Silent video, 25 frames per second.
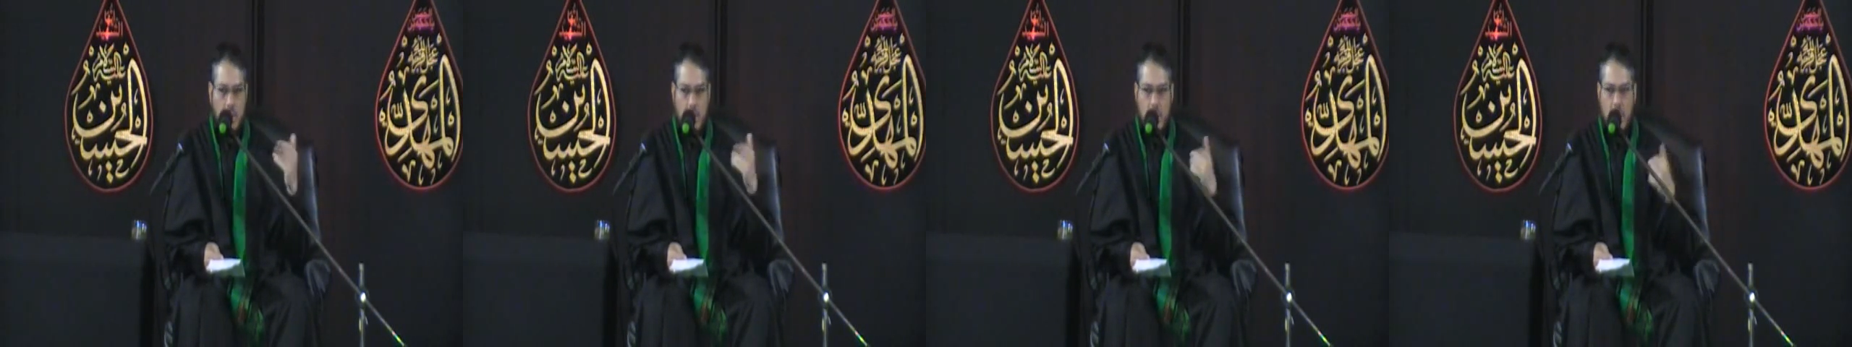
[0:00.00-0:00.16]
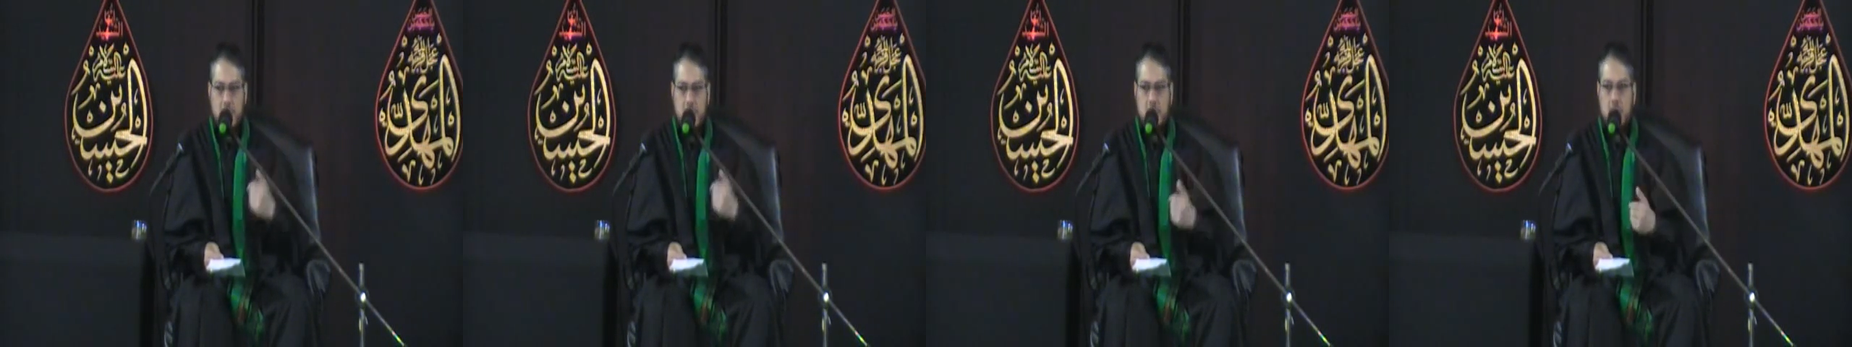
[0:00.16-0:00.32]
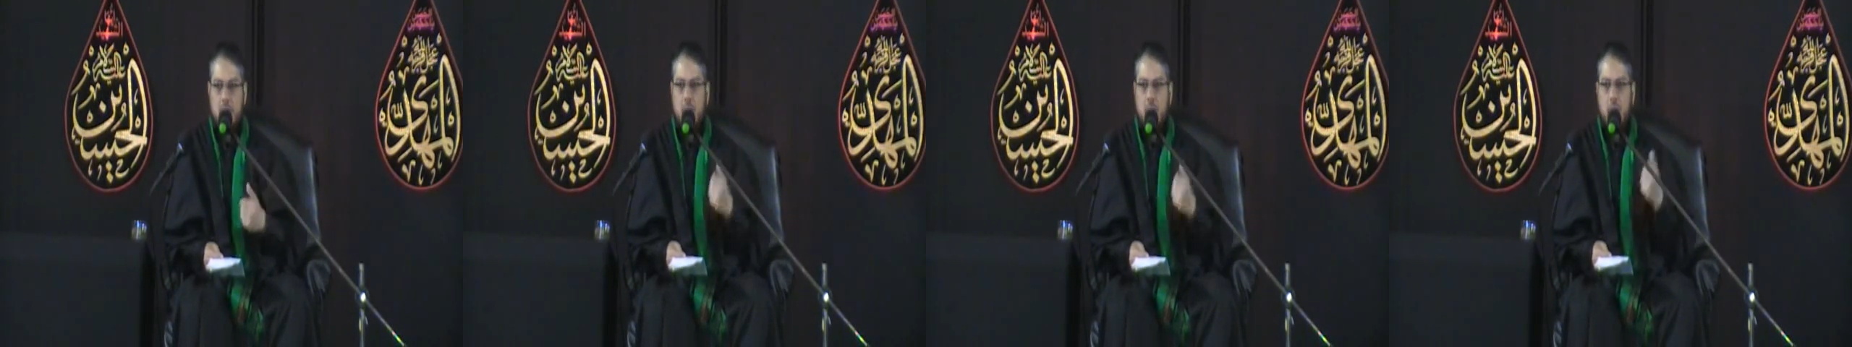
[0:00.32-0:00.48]

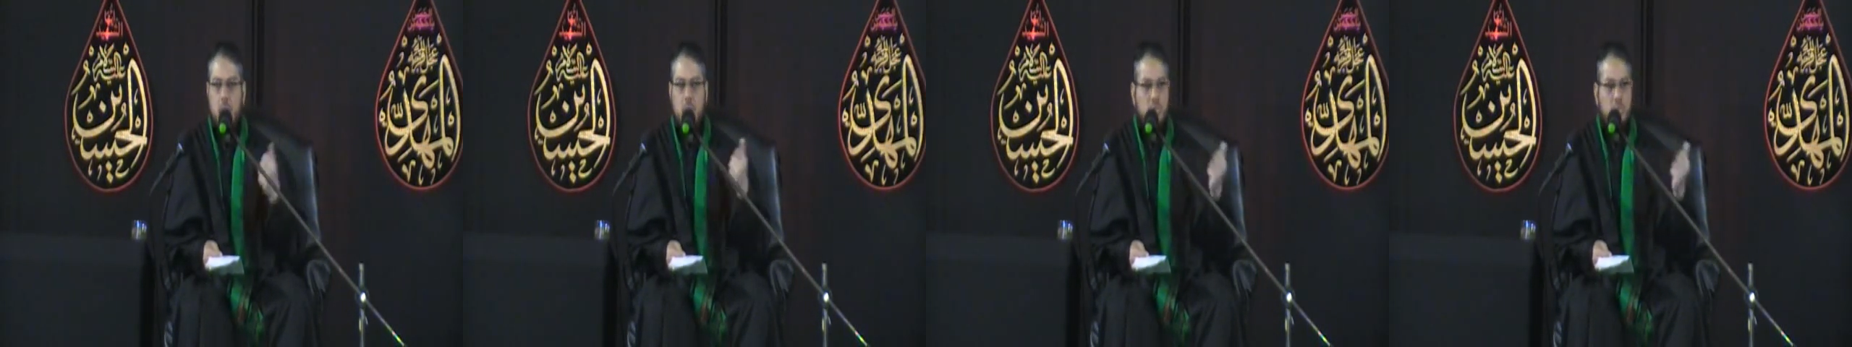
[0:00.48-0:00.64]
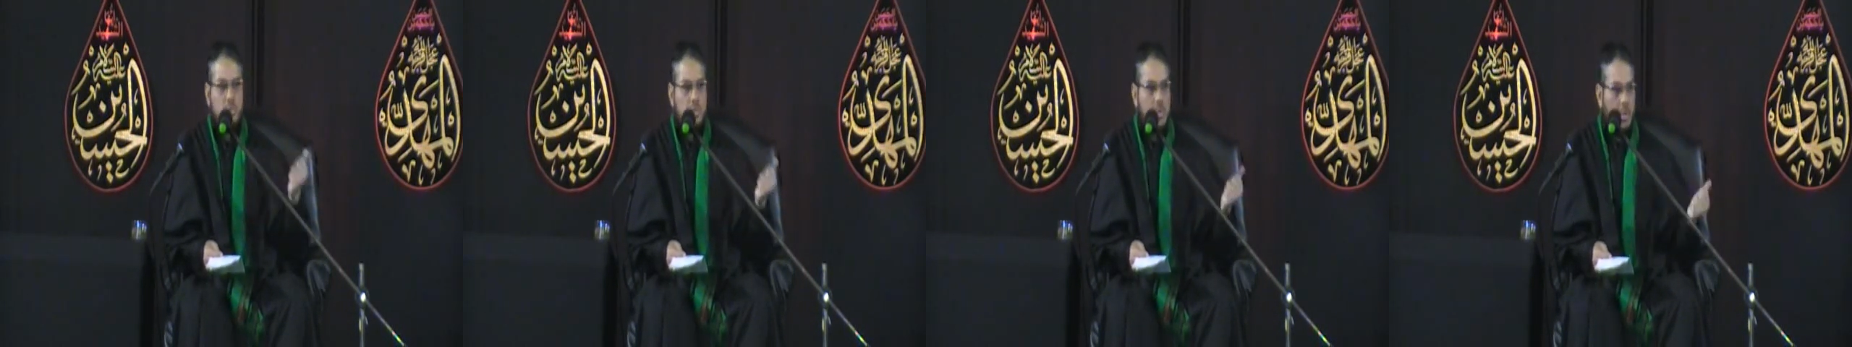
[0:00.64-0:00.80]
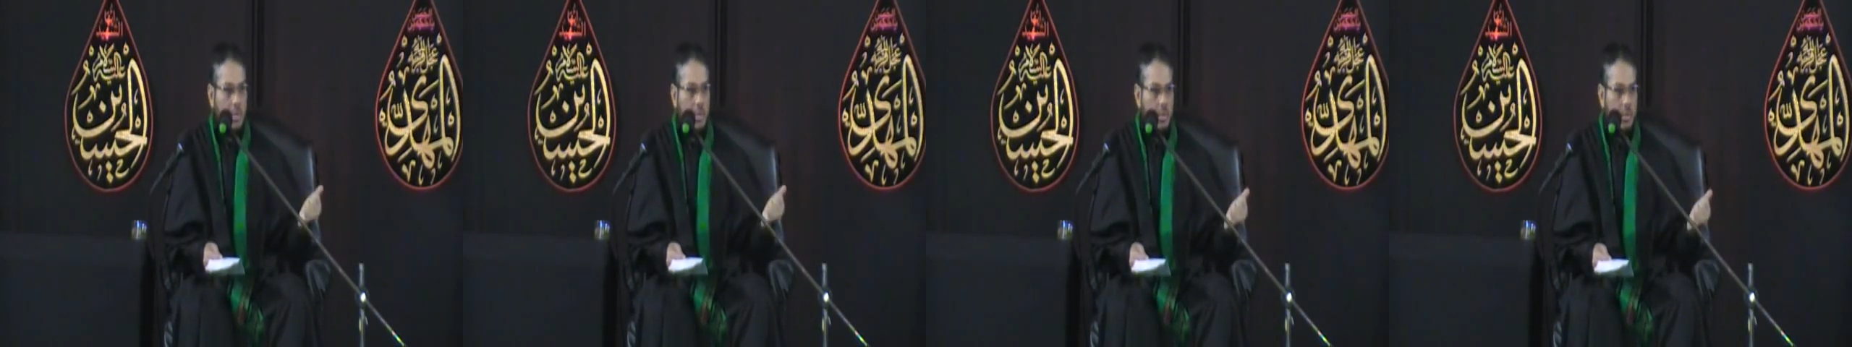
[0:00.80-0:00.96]
Hassan and
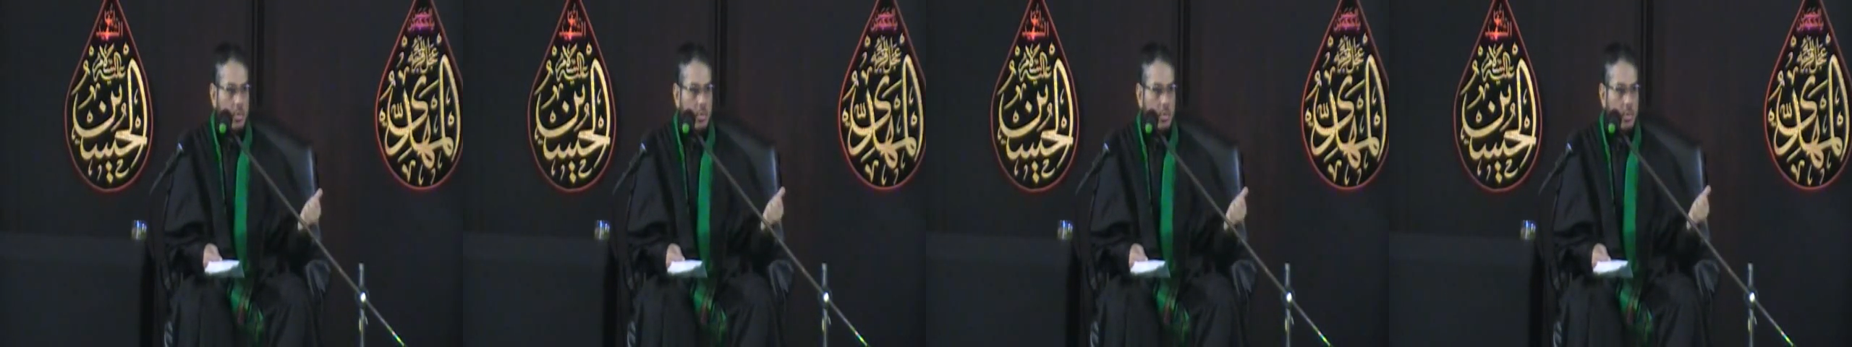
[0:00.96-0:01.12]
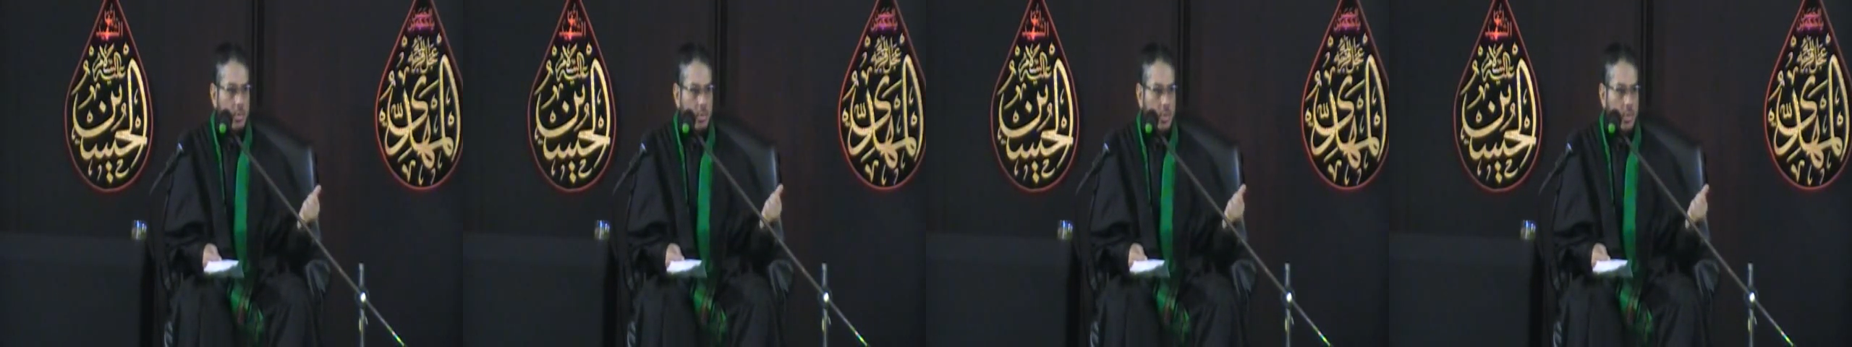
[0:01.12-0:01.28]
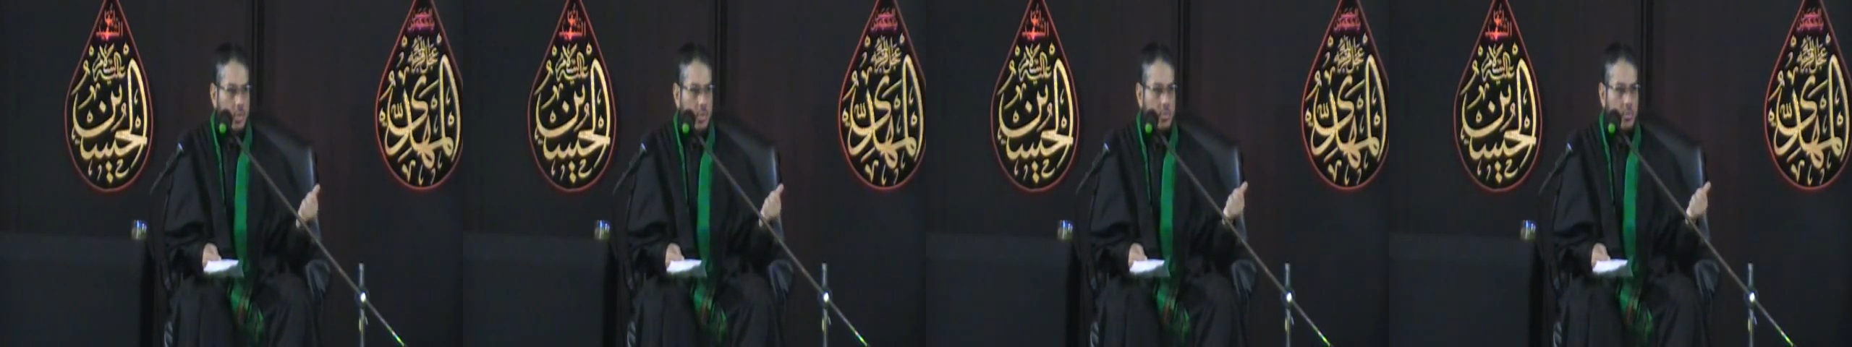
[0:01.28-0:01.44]
Hussain,
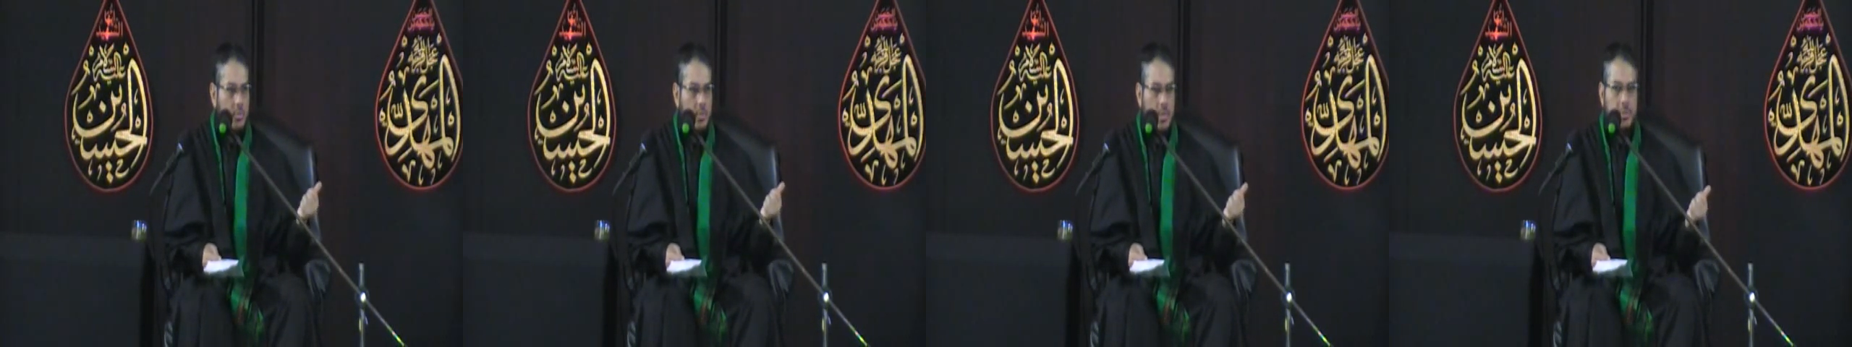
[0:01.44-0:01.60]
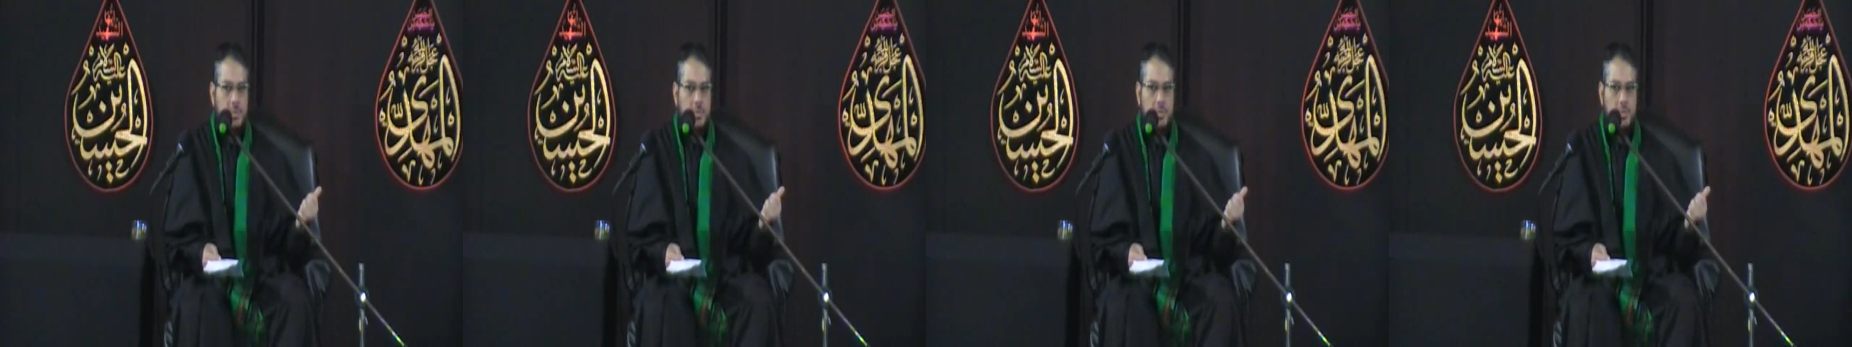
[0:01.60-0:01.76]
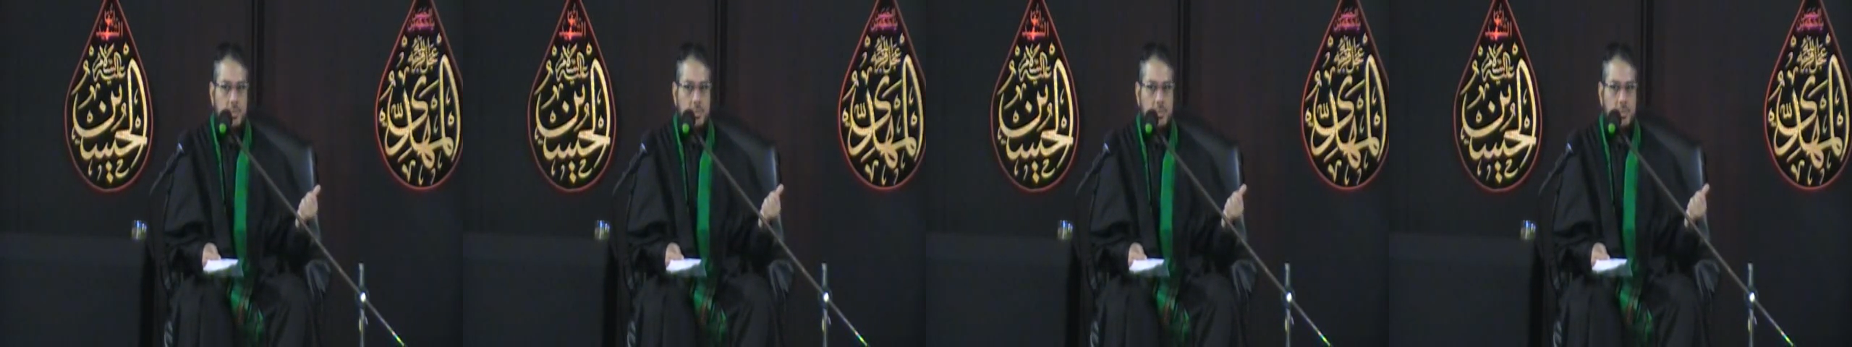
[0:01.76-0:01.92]
his
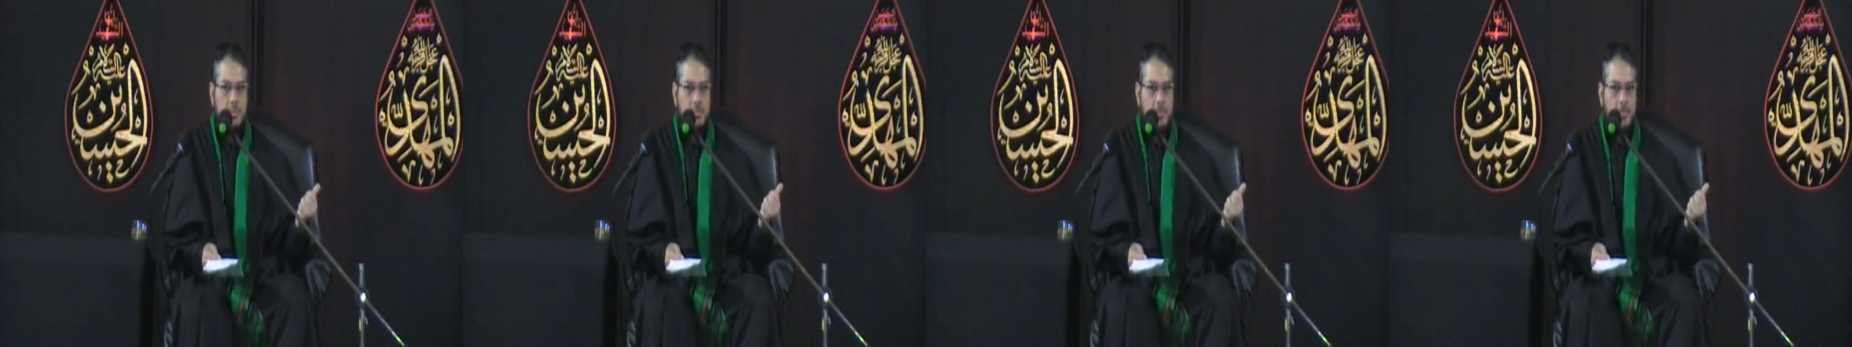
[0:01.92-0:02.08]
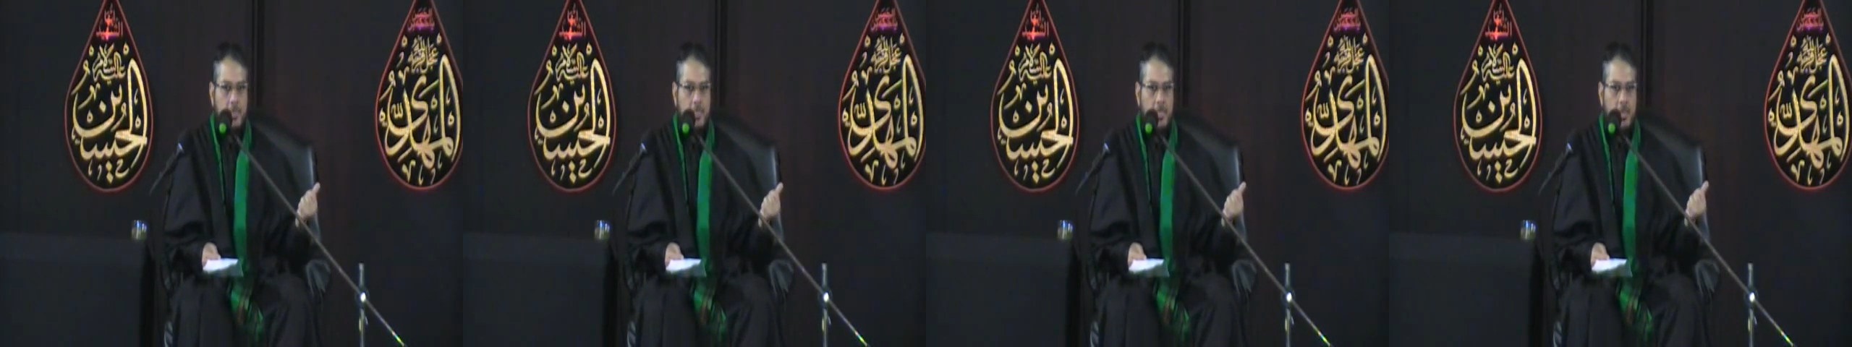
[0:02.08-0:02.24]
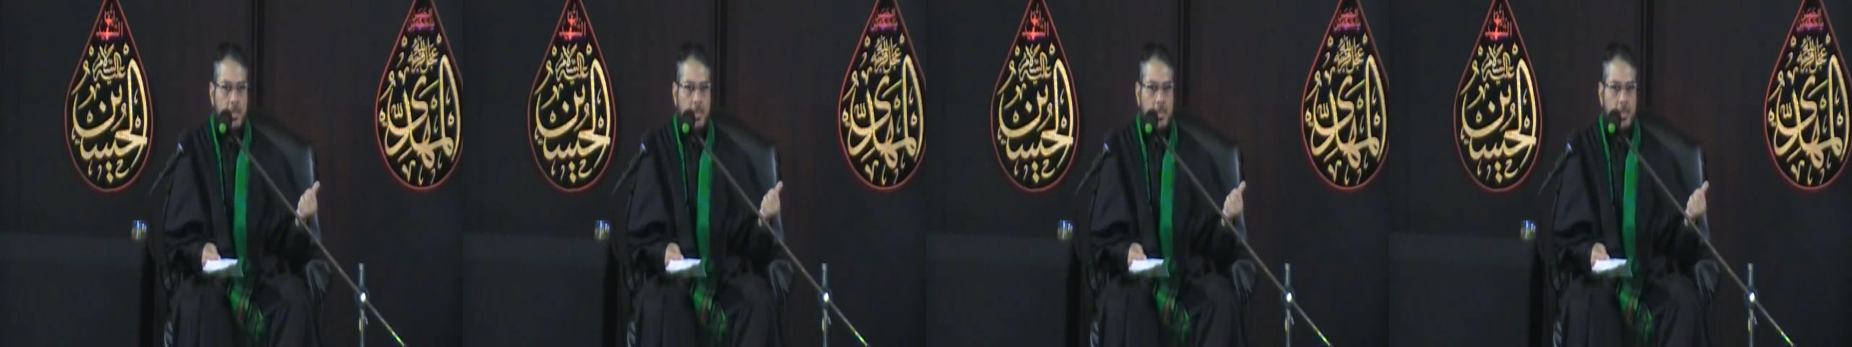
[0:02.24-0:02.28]
grandsons.